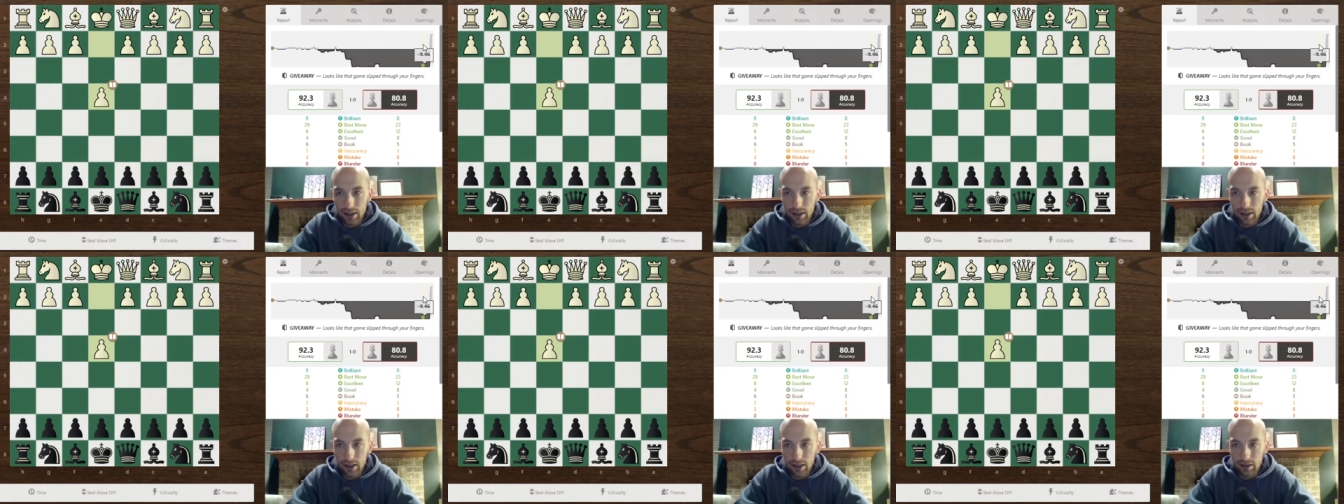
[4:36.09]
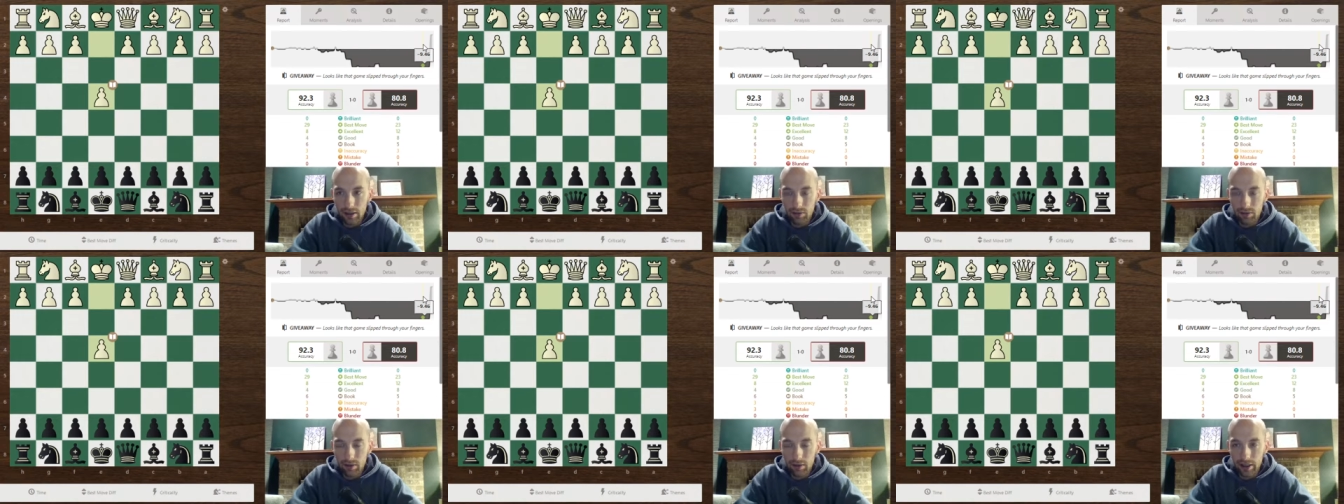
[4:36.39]

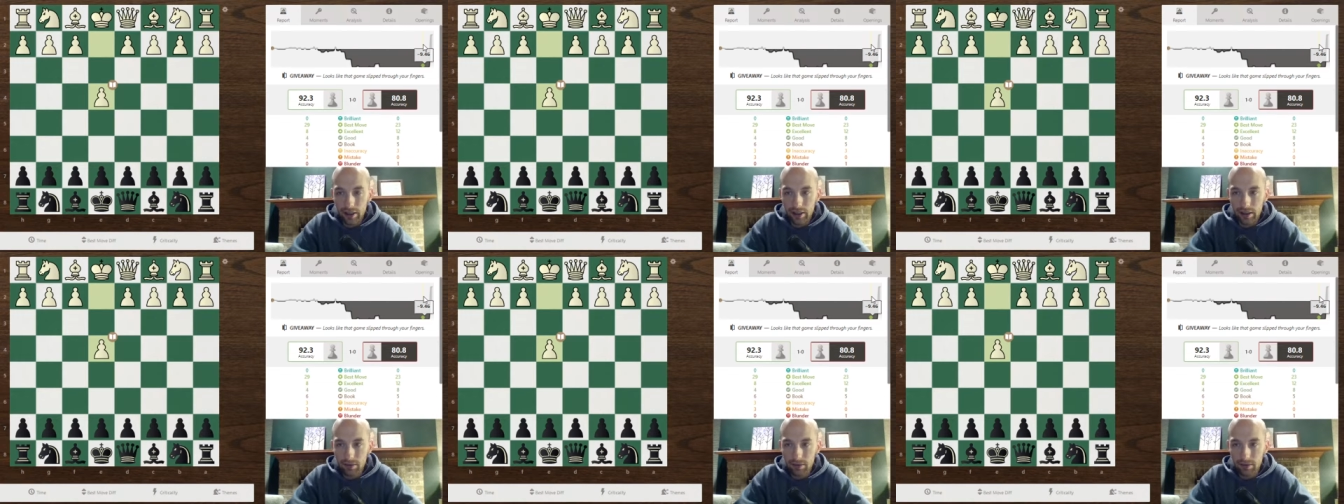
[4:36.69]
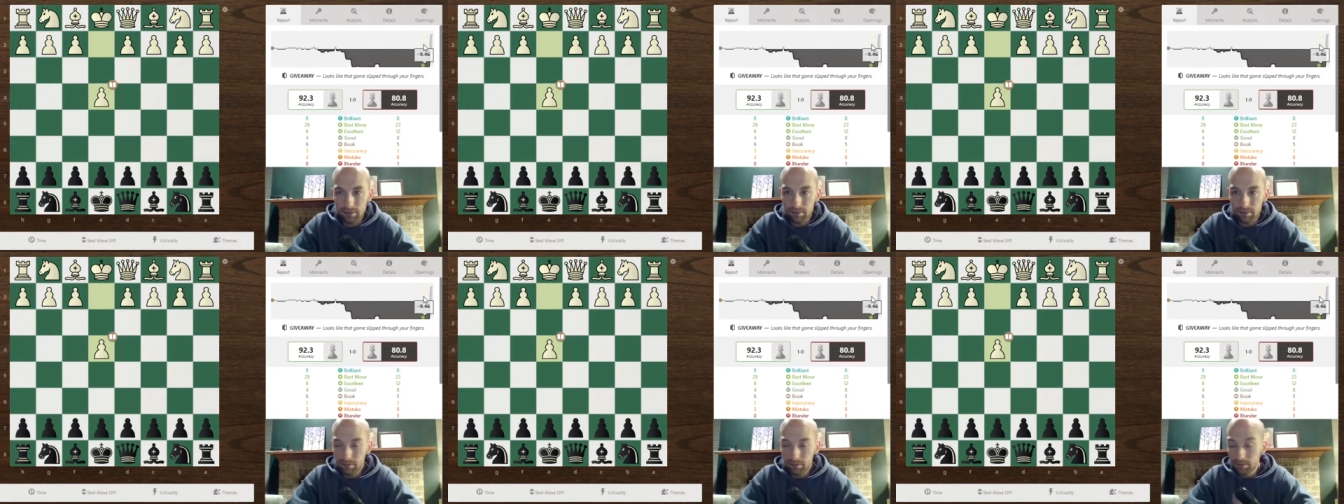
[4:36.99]

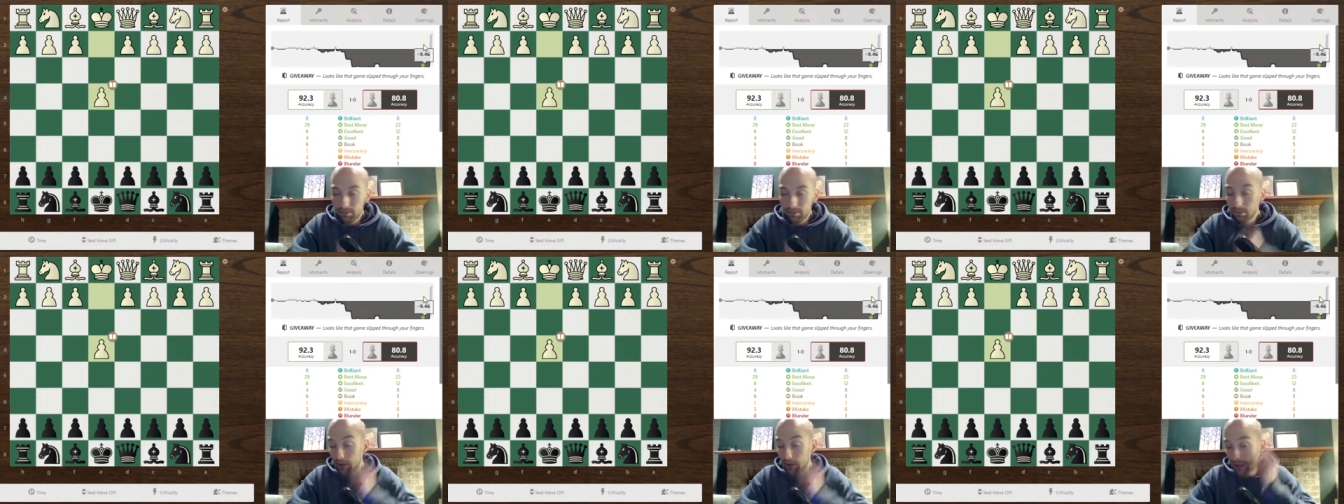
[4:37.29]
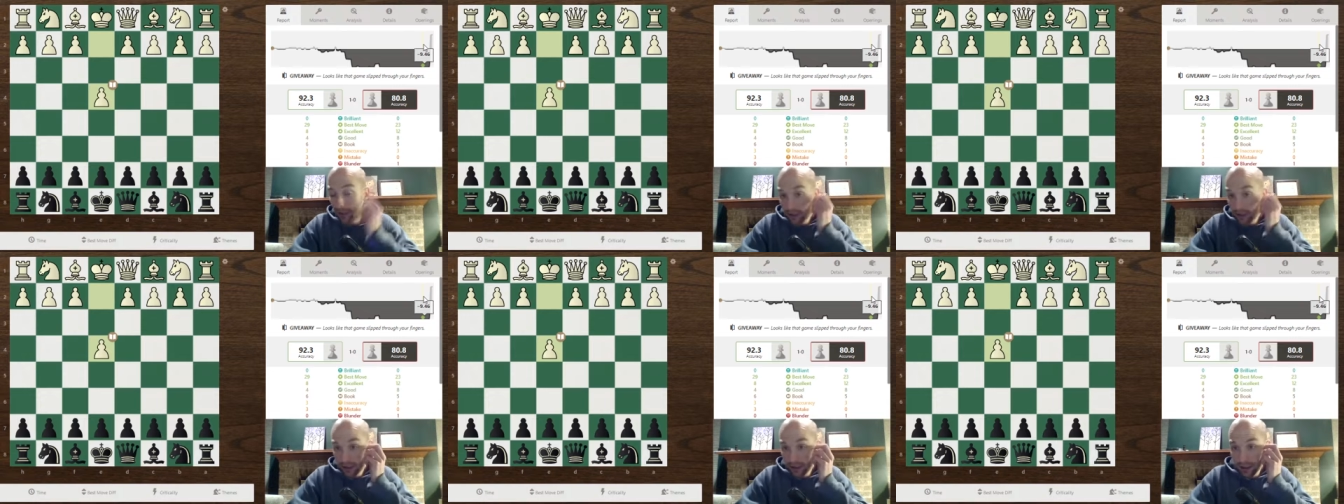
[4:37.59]
random
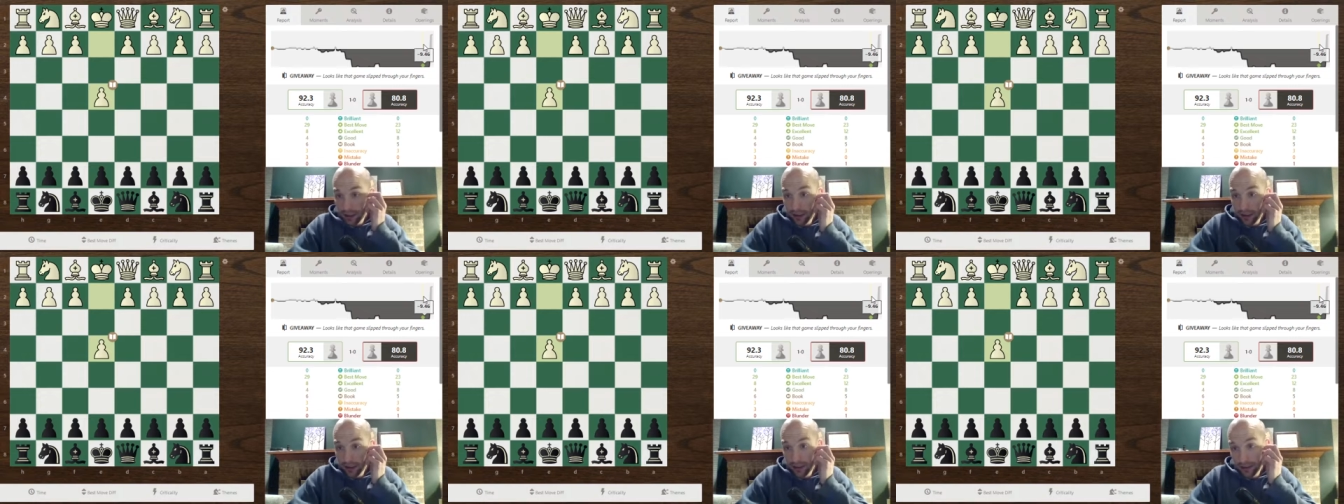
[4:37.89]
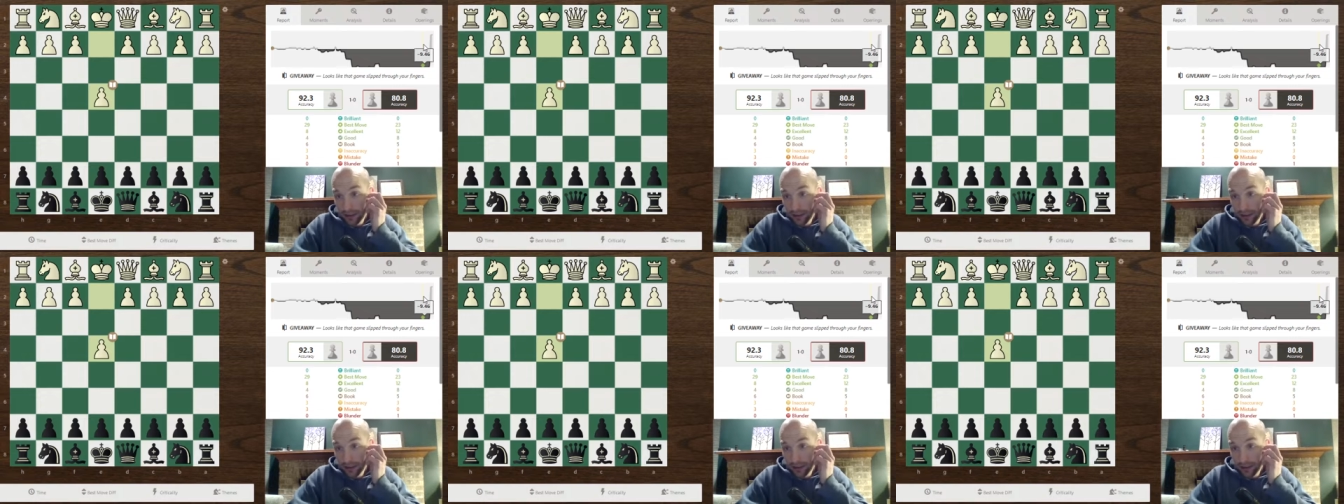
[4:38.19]
blunder,